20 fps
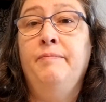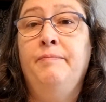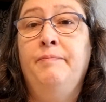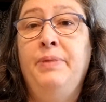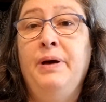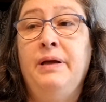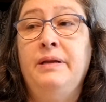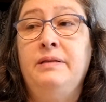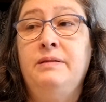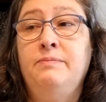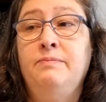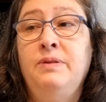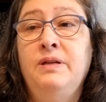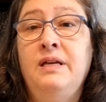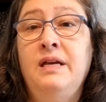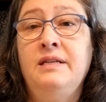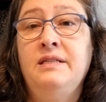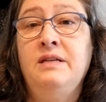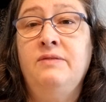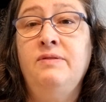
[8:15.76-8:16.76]
But
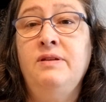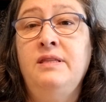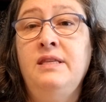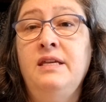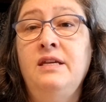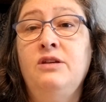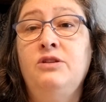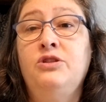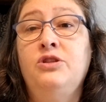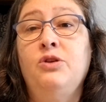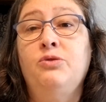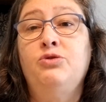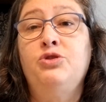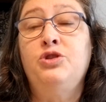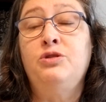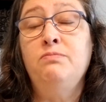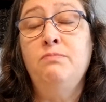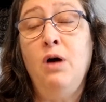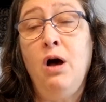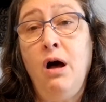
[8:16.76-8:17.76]
because everything is so
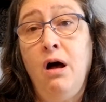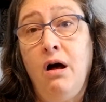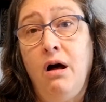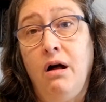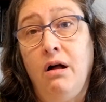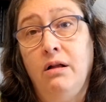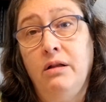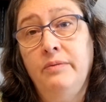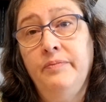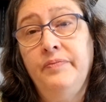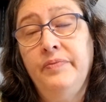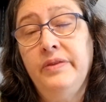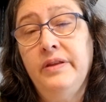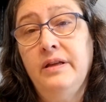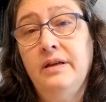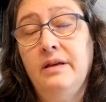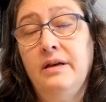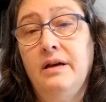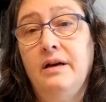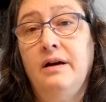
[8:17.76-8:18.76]
small,
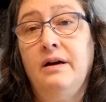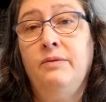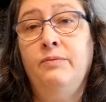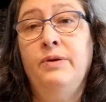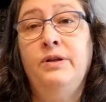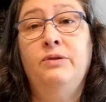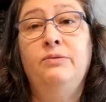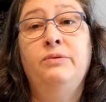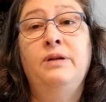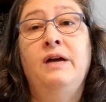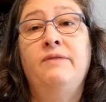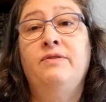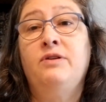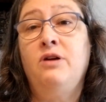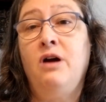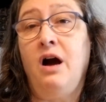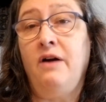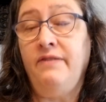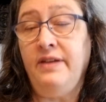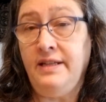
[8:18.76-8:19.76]
we don't have a
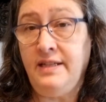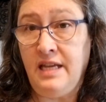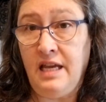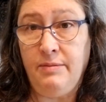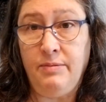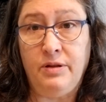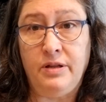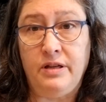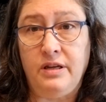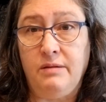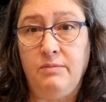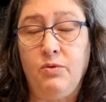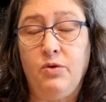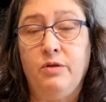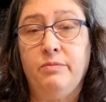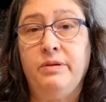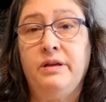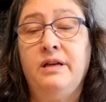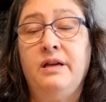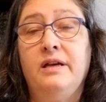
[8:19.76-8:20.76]
coffee table
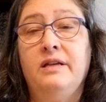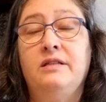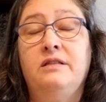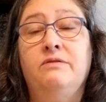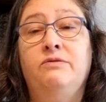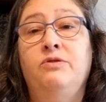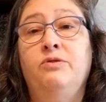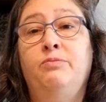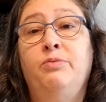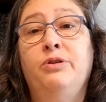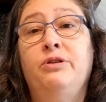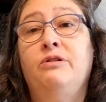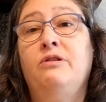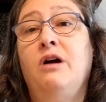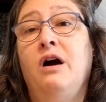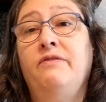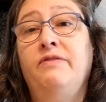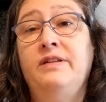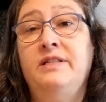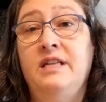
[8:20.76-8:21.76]
anymore, because if you put a
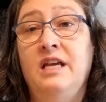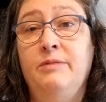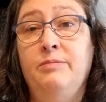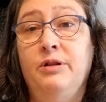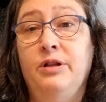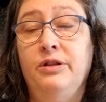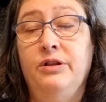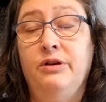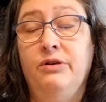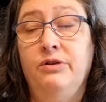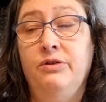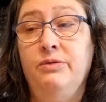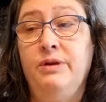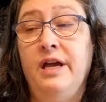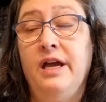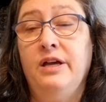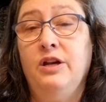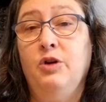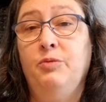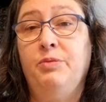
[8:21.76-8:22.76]
coffee table in there, you
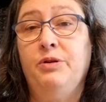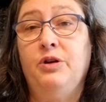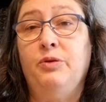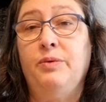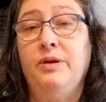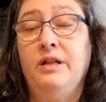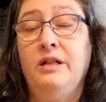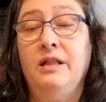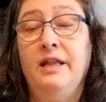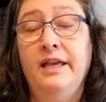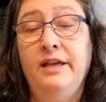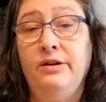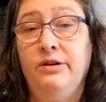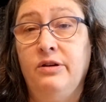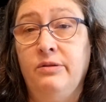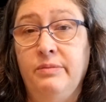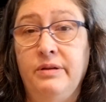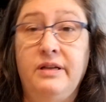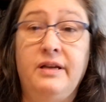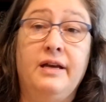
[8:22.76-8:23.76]
can't open a
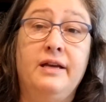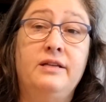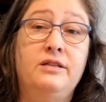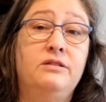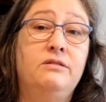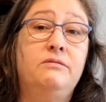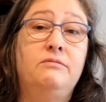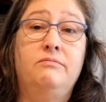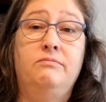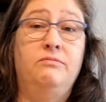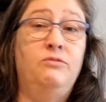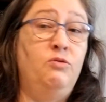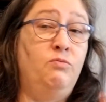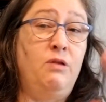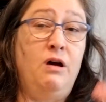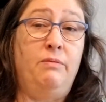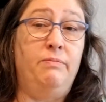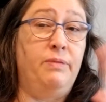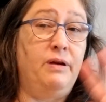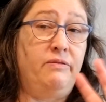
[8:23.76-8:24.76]
recliner because you
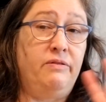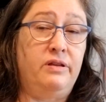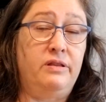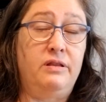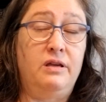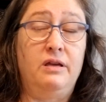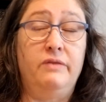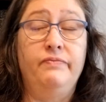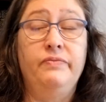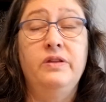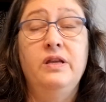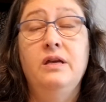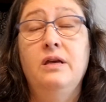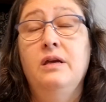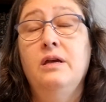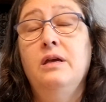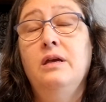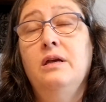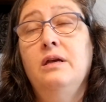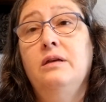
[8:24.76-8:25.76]
bump everything.
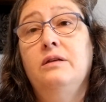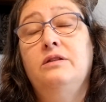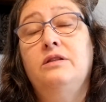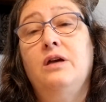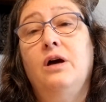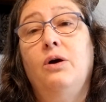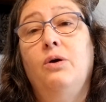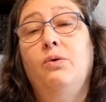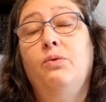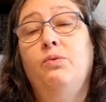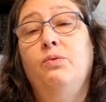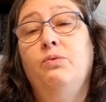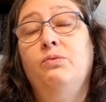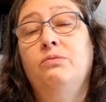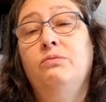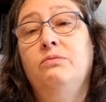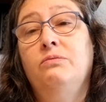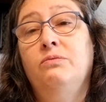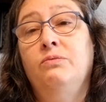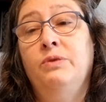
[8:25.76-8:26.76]
So
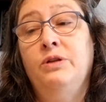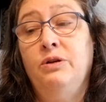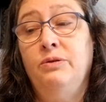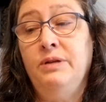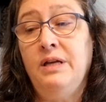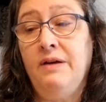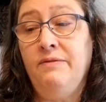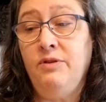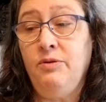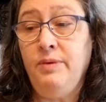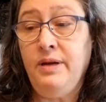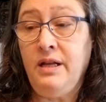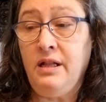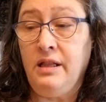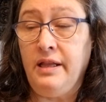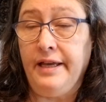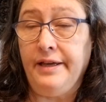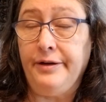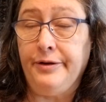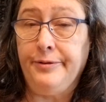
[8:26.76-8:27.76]
we don't have the
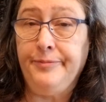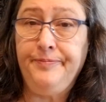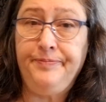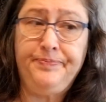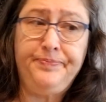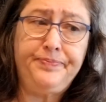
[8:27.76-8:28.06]
recliner.